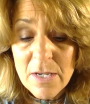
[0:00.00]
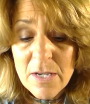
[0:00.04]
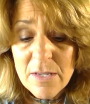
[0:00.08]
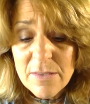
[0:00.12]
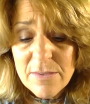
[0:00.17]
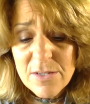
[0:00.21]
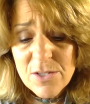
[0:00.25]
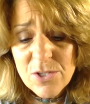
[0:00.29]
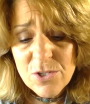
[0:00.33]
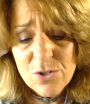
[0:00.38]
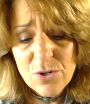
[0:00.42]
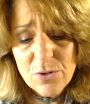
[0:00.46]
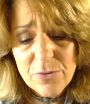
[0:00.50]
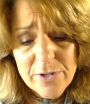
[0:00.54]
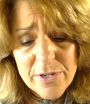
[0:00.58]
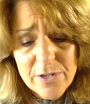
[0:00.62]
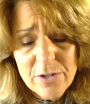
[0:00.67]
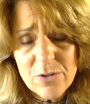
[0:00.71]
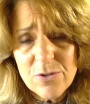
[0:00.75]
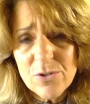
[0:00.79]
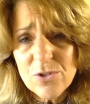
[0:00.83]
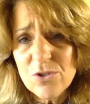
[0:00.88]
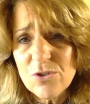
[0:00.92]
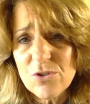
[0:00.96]
This story
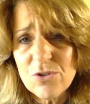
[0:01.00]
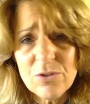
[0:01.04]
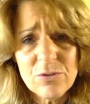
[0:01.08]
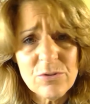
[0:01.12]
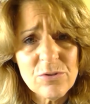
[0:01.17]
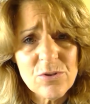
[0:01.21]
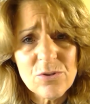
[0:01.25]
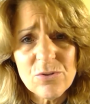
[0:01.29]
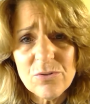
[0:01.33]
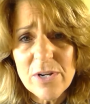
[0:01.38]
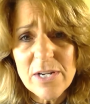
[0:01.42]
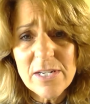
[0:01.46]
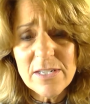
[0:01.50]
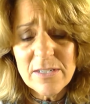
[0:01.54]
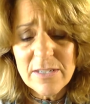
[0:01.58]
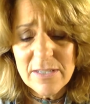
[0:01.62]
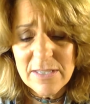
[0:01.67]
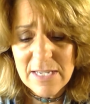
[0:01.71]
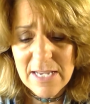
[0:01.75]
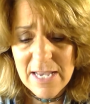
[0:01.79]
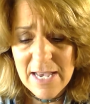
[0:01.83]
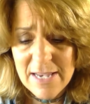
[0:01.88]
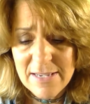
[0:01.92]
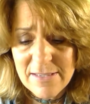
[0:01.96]
goes straight to
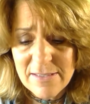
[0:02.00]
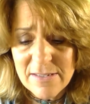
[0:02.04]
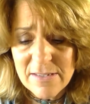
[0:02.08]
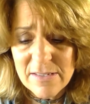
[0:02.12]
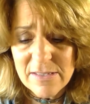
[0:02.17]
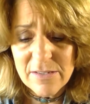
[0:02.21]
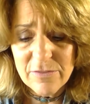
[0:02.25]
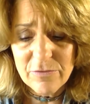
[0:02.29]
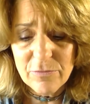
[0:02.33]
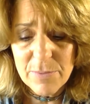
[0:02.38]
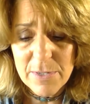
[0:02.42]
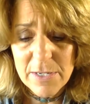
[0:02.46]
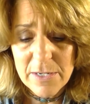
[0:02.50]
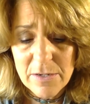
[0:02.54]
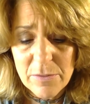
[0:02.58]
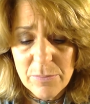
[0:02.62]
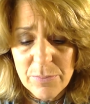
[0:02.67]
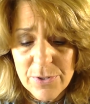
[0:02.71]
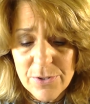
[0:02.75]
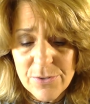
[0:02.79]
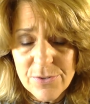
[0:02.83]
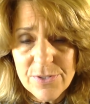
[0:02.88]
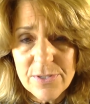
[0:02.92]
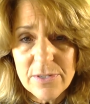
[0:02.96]
the essence of being a
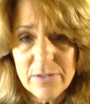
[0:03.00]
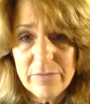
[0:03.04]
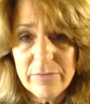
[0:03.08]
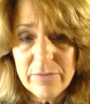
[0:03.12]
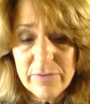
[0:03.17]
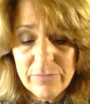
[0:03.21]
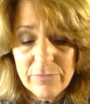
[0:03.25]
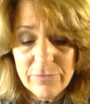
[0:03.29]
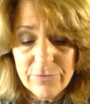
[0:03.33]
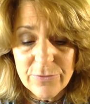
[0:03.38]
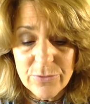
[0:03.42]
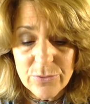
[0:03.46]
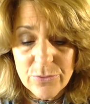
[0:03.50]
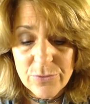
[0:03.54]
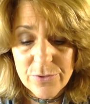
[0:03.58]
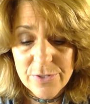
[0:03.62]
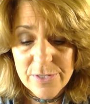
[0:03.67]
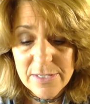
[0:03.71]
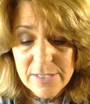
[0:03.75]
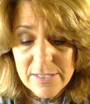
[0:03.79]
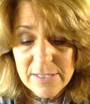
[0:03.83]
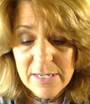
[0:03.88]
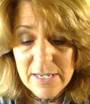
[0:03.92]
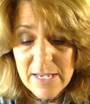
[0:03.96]
person of
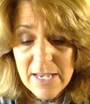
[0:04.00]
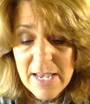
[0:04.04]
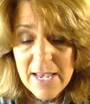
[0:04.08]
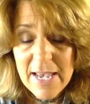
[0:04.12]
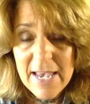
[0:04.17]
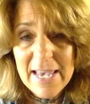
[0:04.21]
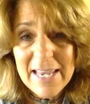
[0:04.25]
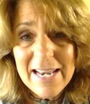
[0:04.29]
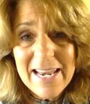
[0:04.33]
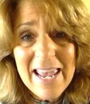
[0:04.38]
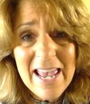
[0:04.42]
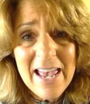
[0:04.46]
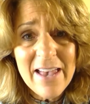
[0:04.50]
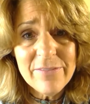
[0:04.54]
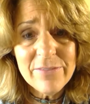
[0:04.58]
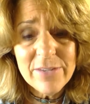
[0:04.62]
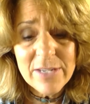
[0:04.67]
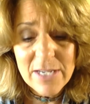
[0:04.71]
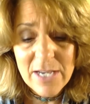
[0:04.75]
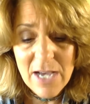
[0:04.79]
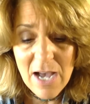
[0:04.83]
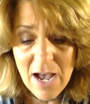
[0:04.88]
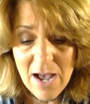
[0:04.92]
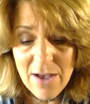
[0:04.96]
influence and
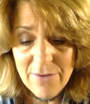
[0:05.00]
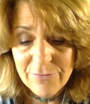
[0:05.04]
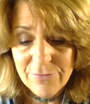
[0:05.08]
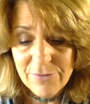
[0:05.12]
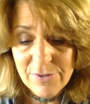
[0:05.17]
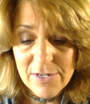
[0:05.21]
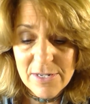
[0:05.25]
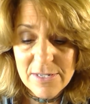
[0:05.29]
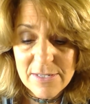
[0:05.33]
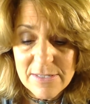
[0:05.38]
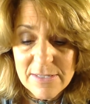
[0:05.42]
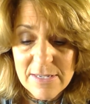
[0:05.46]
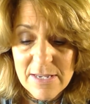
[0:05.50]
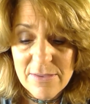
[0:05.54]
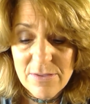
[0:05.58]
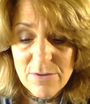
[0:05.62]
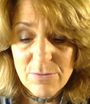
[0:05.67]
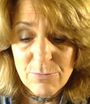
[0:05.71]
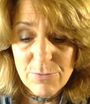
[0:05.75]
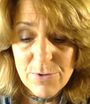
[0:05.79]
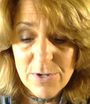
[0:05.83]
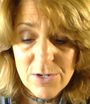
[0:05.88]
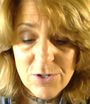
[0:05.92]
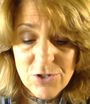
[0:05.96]
having confidence and the
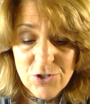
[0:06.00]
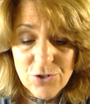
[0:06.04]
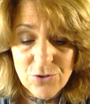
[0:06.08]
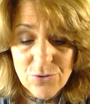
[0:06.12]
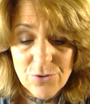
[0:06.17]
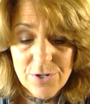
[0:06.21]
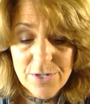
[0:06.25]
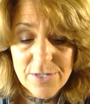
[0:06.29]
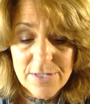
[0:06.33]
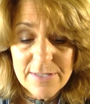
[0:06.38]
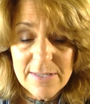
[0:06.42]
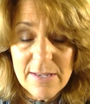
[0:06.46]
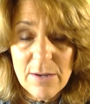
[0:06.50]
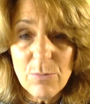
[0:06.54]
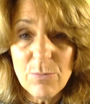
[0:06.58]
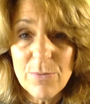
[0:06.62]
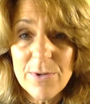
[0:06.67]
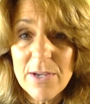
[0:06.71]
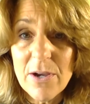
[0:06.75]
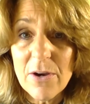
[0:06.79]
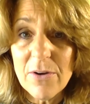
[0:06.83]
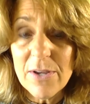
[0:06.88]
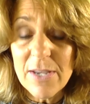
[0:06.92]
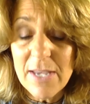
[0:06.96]
reassurance that
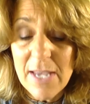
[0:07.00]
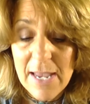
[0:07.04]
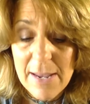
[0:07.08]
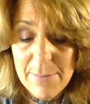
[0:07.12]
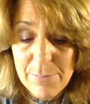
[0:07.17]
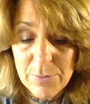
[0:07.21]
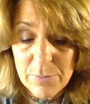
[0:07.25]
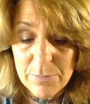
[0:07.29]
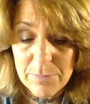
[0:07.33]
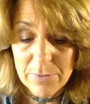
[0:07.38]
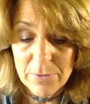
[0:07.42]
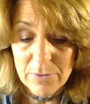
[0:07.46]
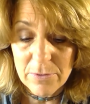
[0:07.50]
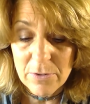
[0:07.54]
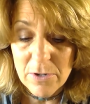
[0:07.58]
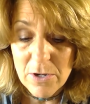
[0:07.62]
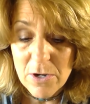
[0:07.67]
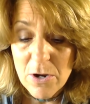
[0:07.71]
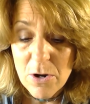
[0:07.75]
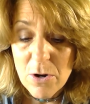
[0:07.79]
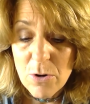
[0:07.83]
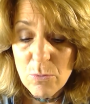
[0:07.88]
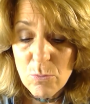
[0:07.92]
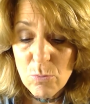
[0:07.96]
we are capable
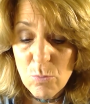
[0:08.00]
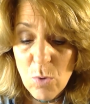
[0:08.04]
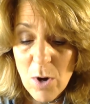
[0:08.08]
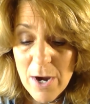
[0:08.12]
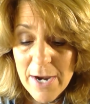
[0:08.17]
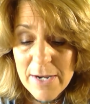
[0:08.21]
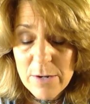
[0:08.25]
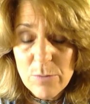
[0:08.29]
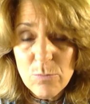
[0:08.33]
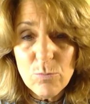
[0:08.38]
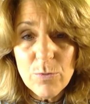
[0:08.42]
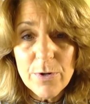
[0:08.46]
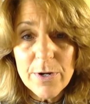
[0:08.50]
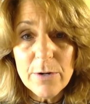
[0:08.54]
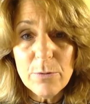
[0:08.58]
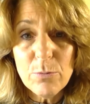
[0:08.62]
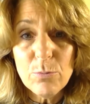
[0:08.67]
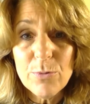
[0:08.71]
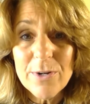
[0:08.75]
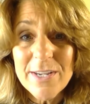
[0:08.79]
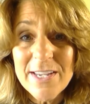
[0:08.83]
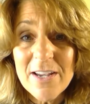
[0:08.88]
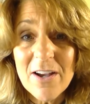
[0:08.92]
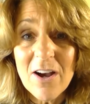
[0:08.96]
right where
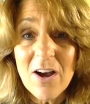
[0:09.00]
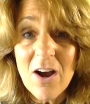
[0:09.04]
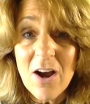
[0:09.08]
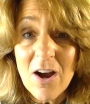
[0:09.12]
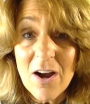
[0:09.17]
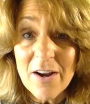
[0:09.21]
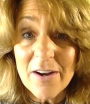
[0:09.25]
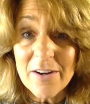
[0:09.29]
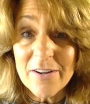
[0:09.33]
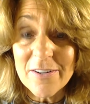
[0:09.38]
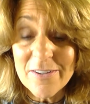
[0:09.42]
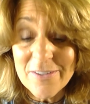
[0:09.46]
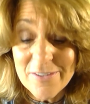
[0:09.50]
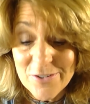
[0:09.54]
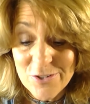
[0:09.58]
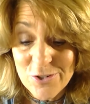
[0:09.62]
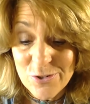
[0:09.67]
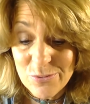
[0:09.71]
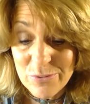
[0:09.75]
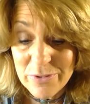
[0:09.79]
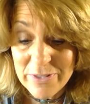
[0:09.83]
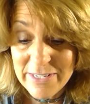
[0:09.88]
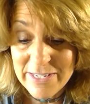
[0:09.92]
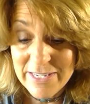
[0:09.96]
we are
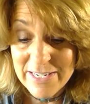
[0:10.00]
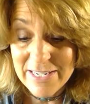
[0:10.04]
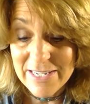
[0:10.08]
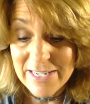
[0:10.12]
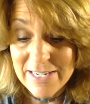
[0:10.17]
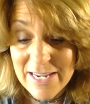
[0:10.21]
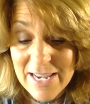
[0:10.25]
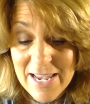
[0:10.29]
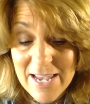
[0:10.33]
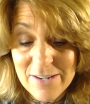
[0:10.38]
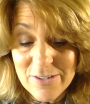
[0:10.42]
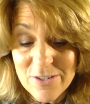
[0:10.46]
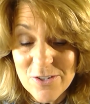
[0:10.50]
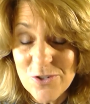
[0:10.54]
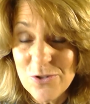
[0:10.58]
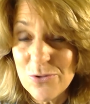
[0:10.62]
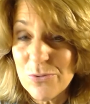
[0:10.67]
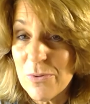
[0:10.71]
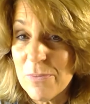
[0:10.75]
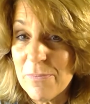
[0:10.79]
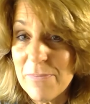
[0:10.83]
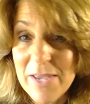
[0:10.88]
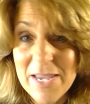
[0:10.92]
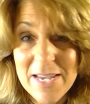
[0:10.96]
to lead and to do
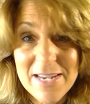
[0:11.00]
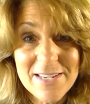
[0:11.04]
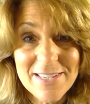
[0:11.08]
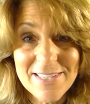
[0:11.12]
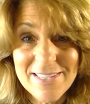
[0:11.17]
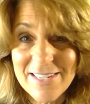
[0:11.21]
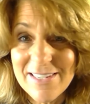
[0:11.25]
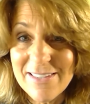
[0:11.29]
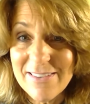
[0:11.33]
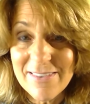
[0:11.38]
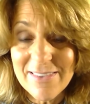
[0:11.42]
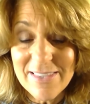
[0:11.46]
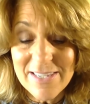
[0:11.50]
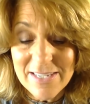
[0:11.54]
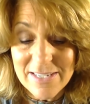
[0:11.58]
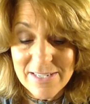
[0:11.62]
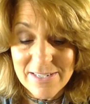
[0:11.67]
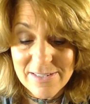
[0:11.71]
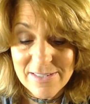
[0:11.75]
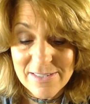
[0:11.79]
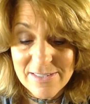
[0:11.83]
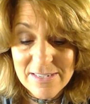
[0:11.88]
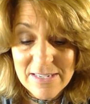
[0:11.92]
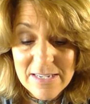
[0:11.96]
amazing
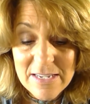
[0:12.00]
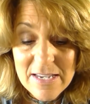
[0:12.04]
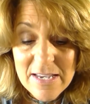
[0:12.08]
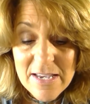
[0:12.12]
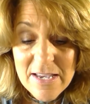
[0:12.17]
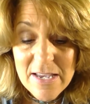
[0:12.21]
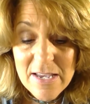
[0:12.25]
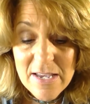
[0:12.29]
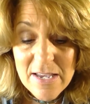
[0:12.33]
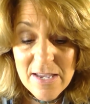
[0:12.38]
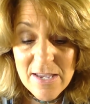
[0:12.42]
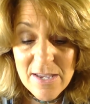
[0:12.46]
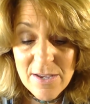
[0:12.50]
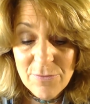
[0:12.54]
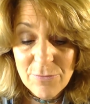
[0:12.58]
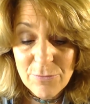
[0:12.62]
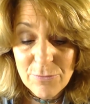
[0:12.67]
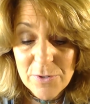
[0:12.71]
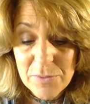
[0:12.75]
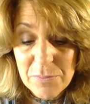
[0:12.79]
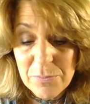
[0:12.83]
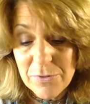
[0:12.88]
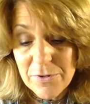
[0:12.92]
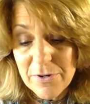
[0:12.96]
things if
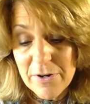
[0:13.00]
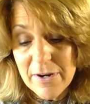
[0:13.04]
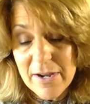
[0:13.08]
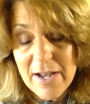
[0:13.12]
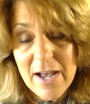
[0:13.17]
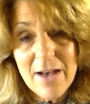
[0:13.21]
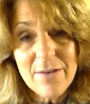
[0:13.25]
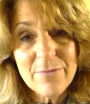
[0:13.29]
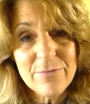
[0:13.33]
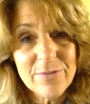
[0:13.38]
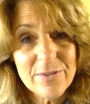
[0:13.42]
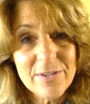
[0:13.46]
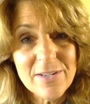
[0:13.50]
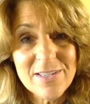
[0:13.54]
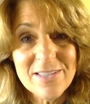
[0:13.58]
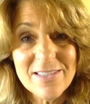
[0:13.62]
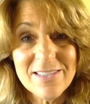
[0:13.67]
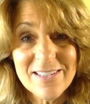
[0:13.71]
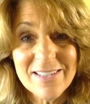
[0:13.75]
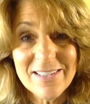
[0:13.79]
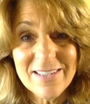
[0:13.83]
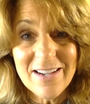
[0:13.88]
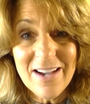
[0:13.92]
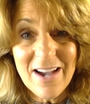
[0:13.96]
we put our confidence
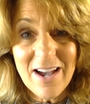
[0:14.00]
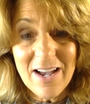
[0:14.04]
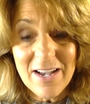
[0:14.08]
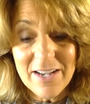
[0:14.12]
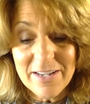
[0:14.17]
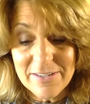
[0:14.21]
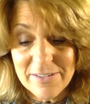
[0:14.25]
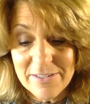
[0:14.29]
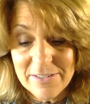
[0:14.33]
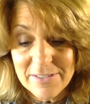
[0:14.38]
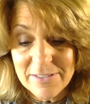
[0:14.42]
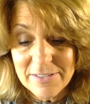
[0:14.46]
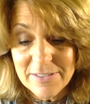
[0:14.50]
in God.